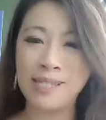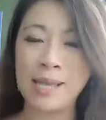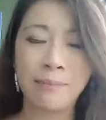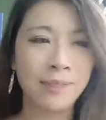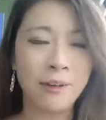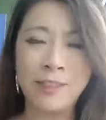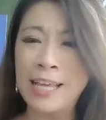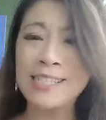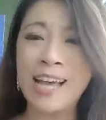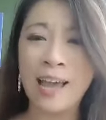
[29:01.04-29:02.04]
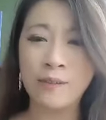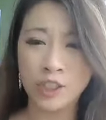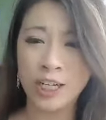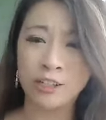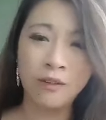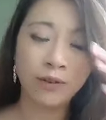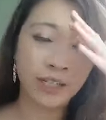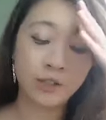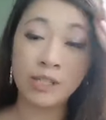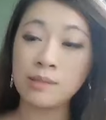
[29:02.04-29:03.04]
by step things I have to check off when
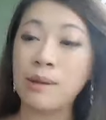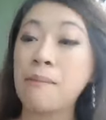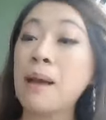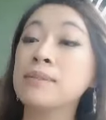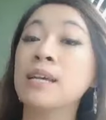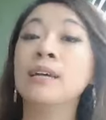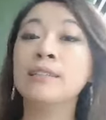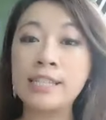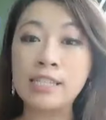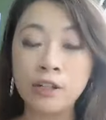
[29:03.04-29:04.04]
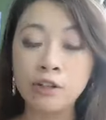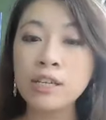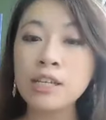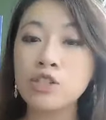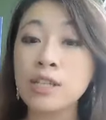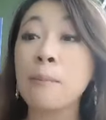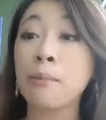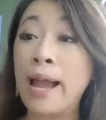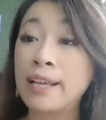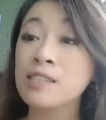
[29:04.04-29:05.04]
I do these mind maps. It's literally just a
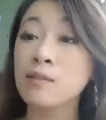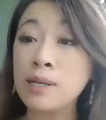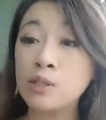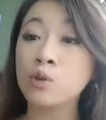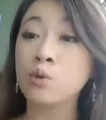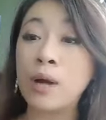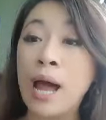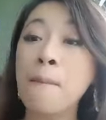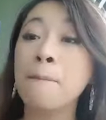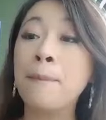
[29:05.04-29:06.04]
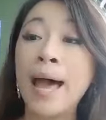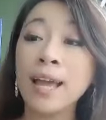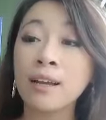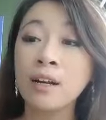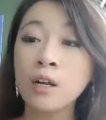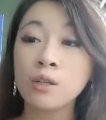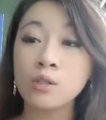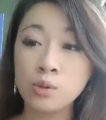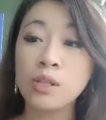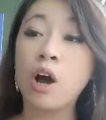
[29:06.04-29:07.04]
practice for me to ground back
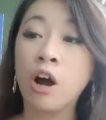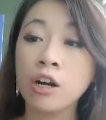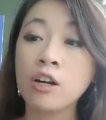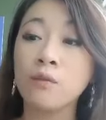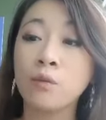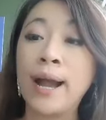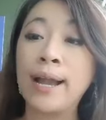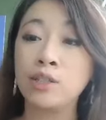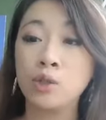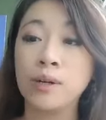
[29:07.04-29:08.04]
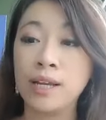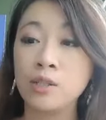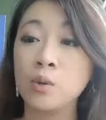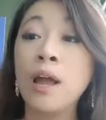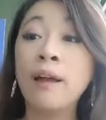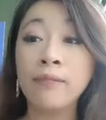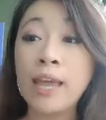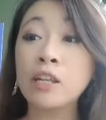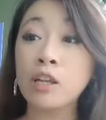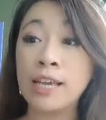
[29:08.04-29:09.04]
to the heart of why I do what I do.
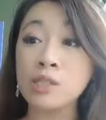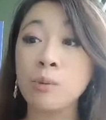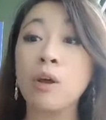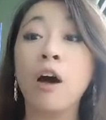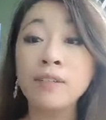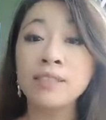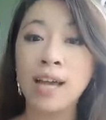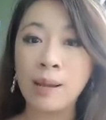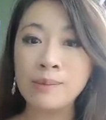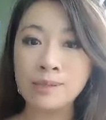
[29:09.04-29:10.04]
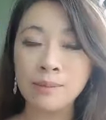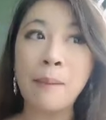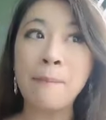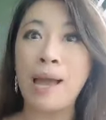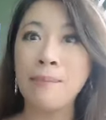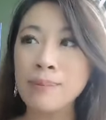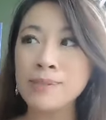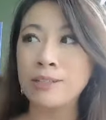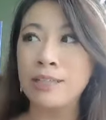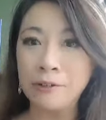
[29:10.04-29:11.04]
And guess what? Oftentimes, my mind
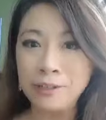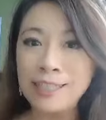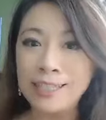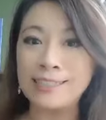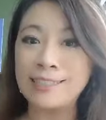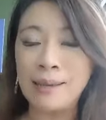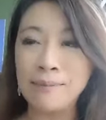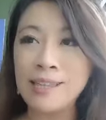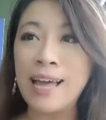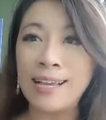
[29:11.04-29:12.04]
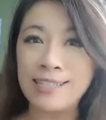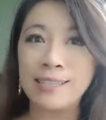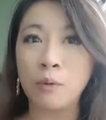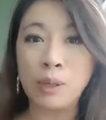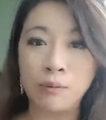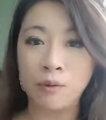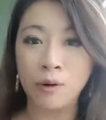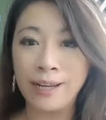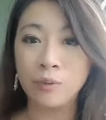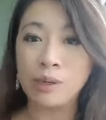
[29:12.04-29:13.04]
maps are literally like the same thing that I did the week
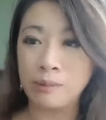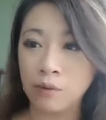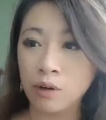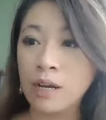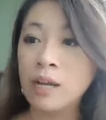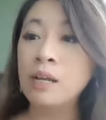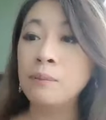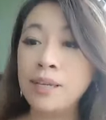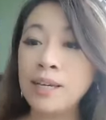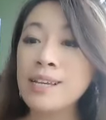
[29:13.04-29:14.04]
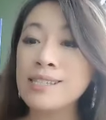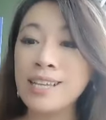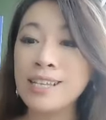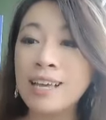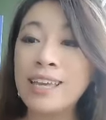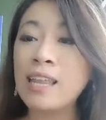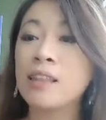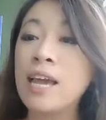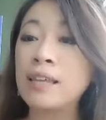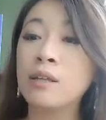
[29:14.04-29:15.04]
before and the week before. Because it,
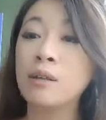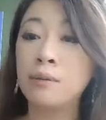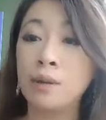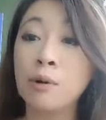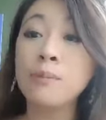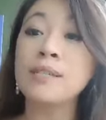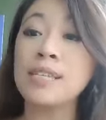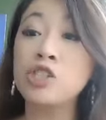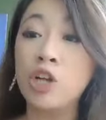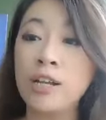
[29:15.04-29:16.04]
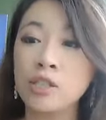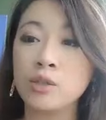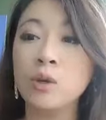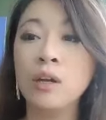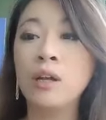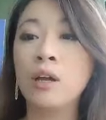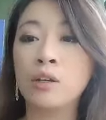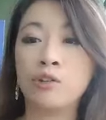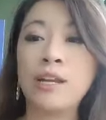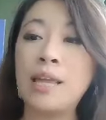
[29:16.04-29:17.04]
again, the, the, the purpose is not to
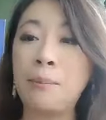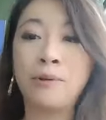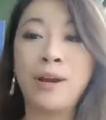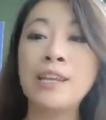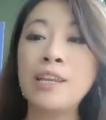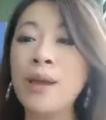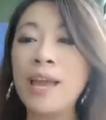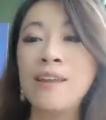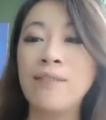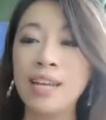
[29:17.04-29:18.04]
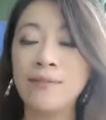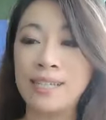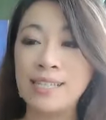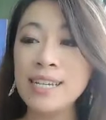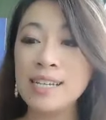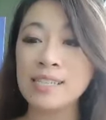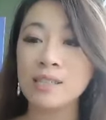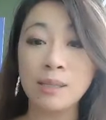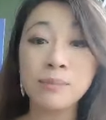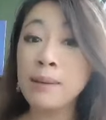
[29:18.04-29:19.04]
create like brand new innovative ideas.
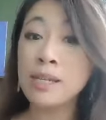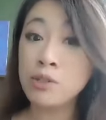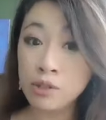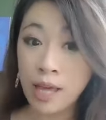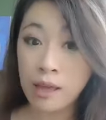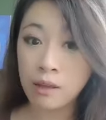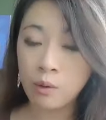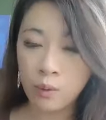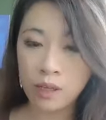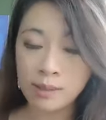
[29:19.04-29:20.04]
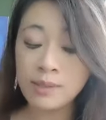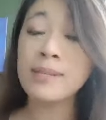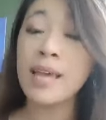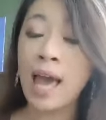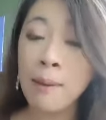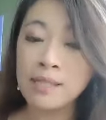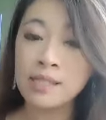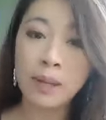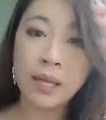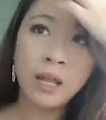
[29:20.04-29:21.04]
Sometimes I do that sometimes it
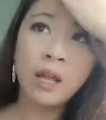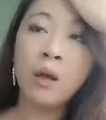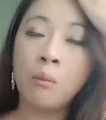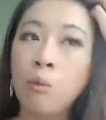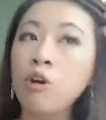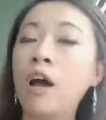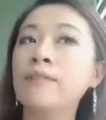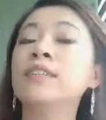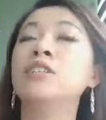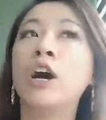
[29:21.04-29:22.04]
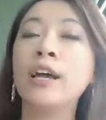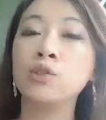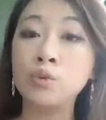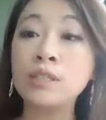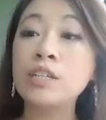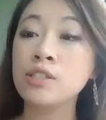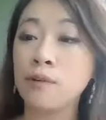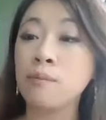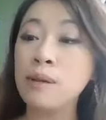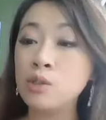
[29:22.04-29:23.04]
happens, but more often than not, it's really just
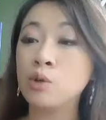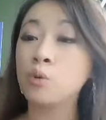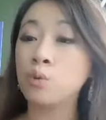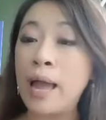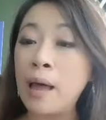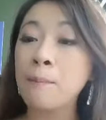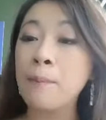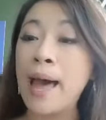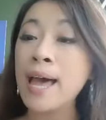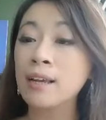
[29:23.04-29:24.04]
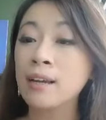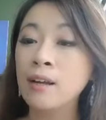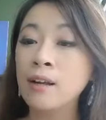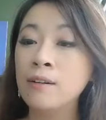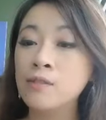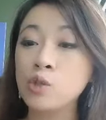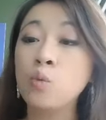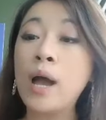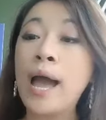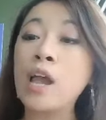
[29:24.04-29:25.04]
for me to ground back to
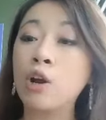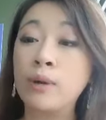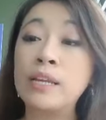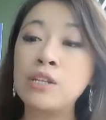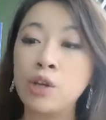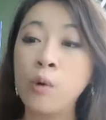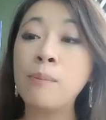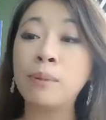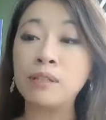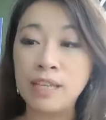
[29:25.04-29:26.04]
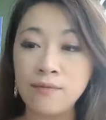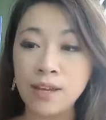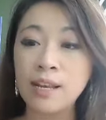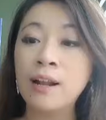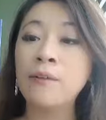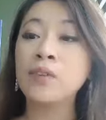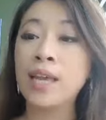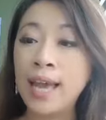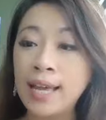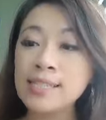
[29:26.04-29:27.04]
what I already know and believe in,
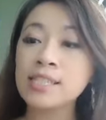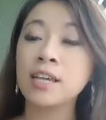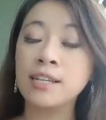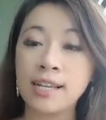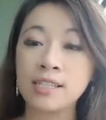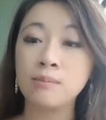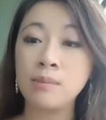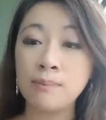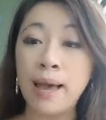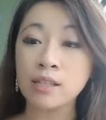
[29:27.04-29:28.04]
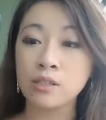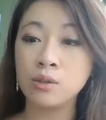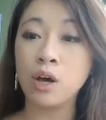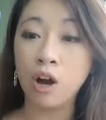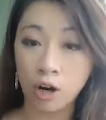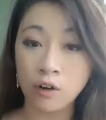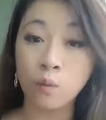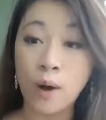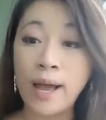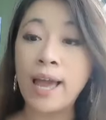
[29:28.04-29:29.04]
hence connecting me back to the heart
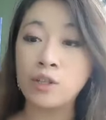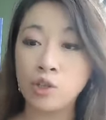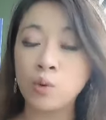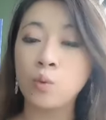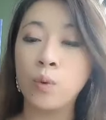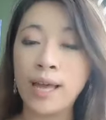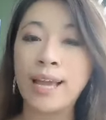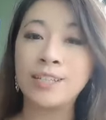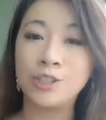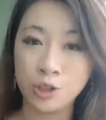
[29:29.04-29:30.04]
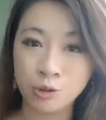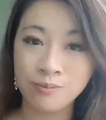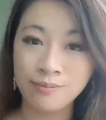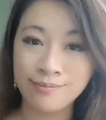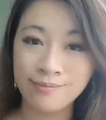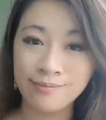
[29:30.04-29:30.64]
of why I do what I do.